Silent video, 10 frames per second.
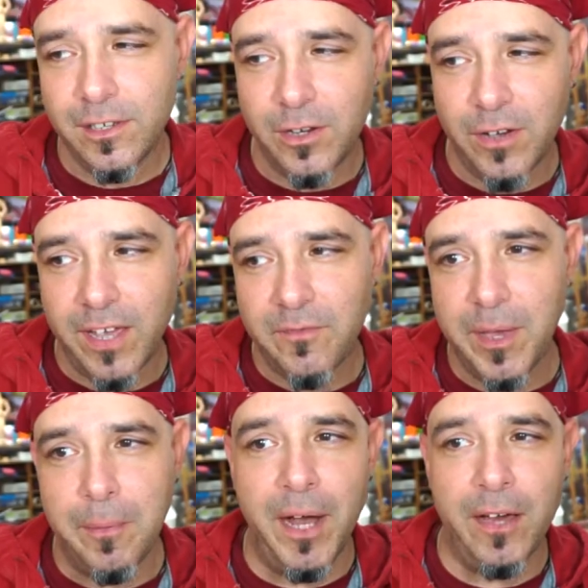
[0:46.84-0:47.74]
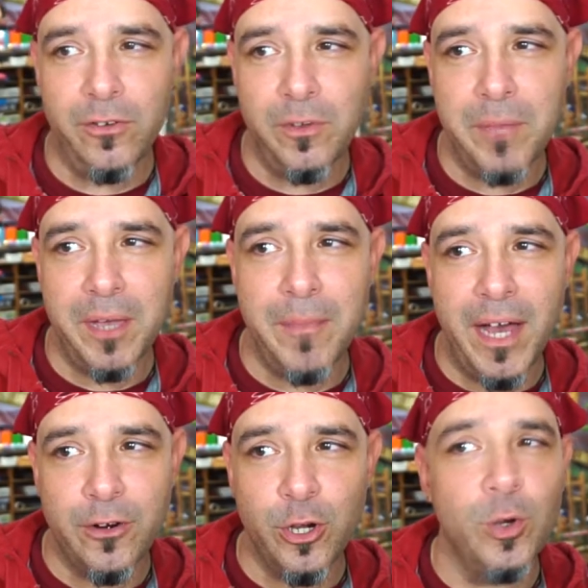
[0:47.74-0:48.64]
You know, I have my motto, and my
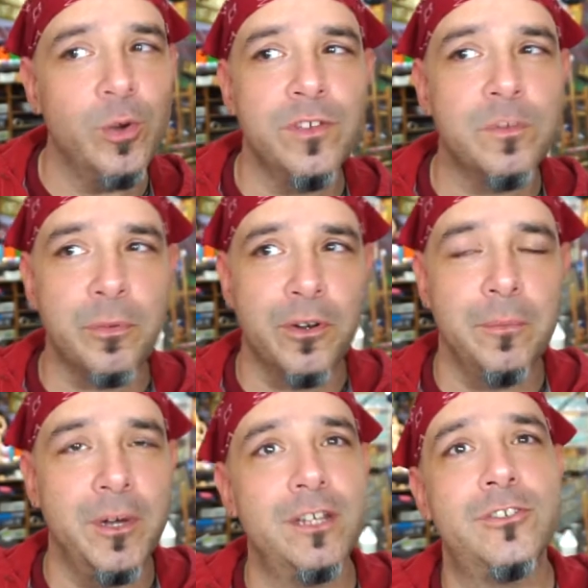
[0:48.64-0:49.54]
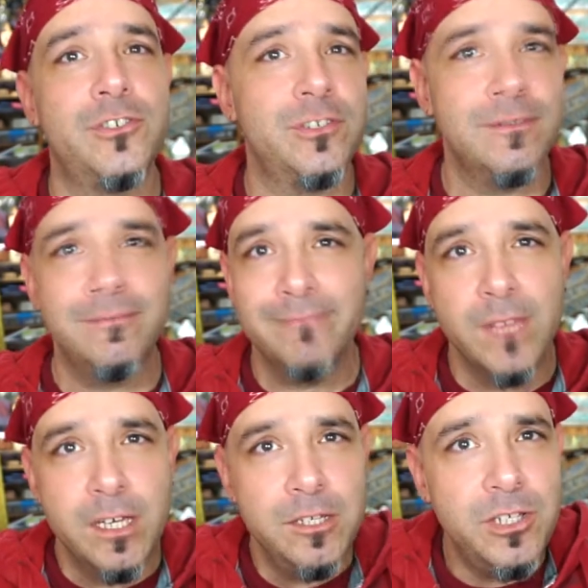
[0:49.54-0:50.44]
motto is pretty much,
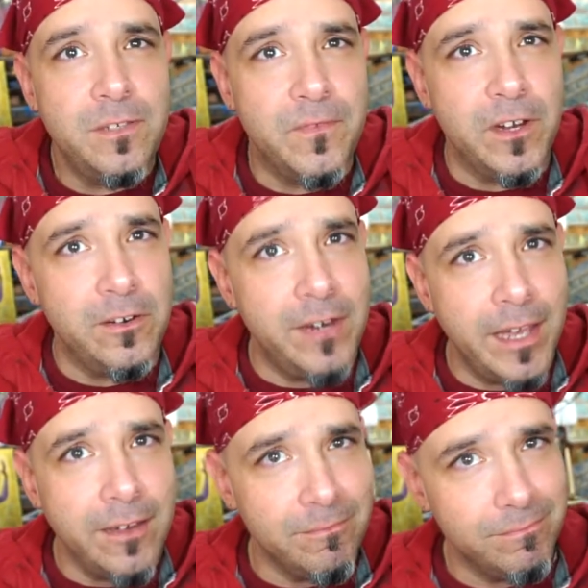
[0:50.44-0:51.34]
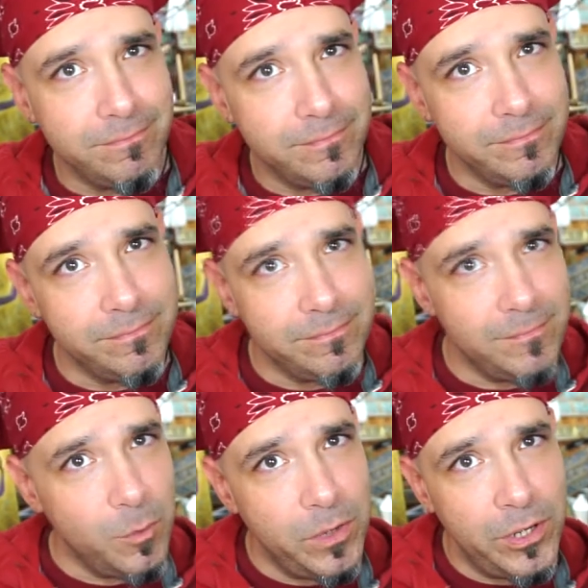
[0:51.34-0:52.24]
just figure it out
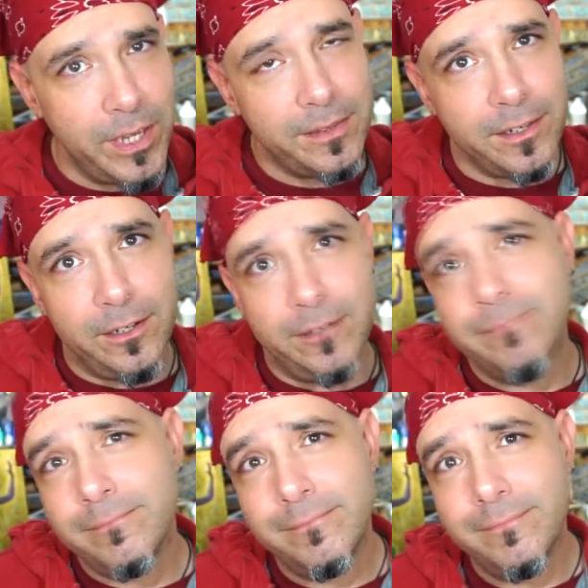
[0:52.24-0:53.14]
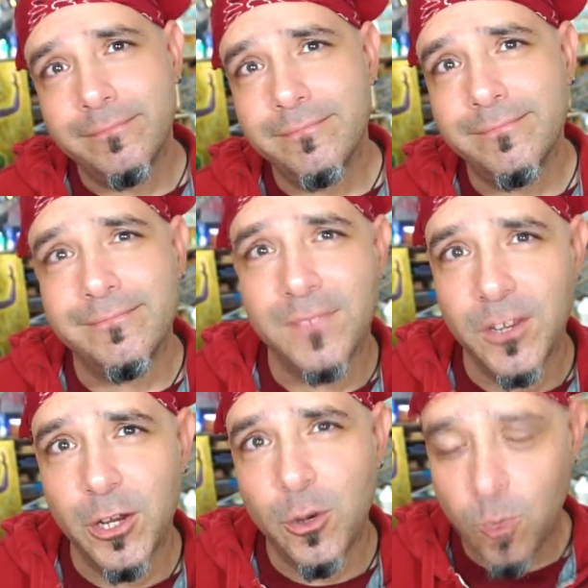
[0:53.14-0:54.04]
when you get there.
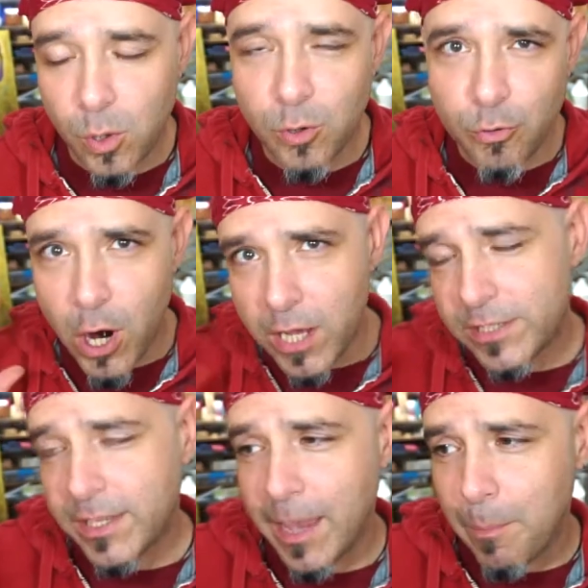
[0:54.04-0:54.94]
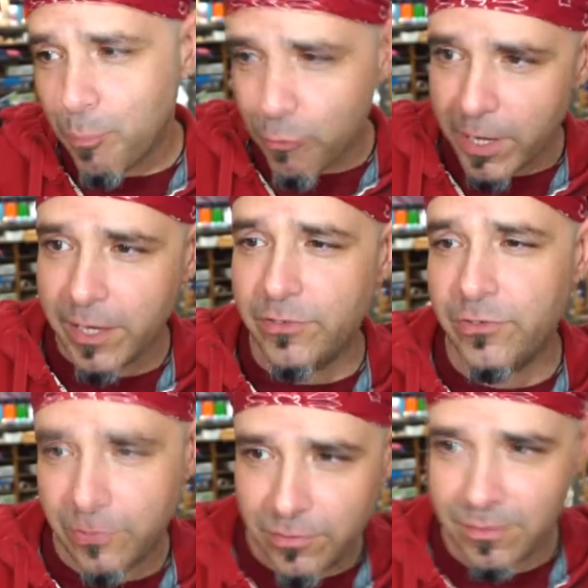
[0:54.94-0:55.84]
You know, we'll cross that
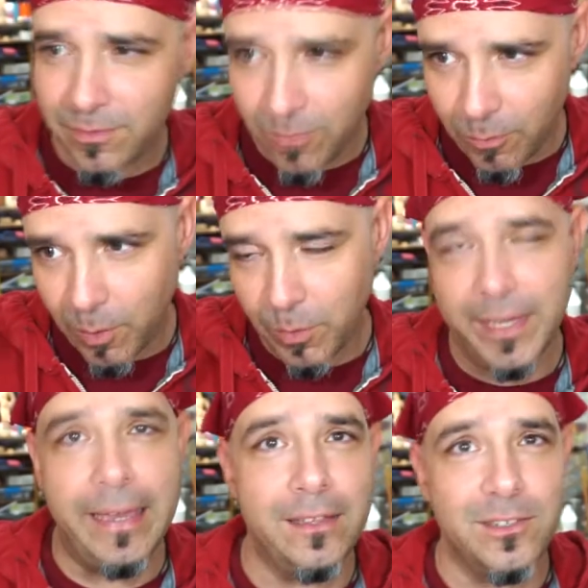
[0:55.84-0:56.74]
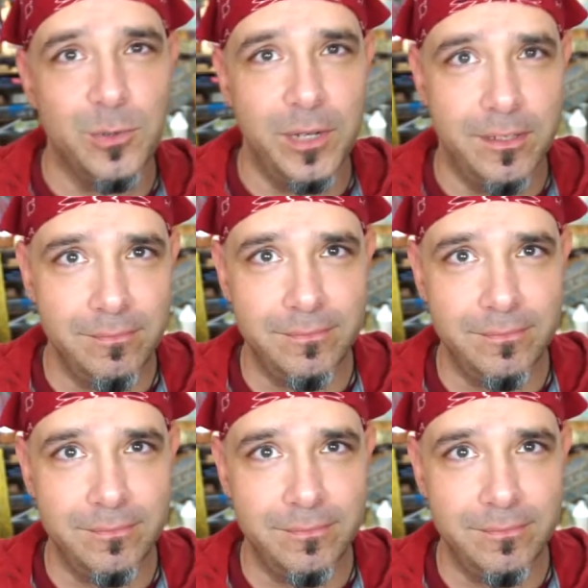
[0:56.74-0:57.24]
bridge when we get to it.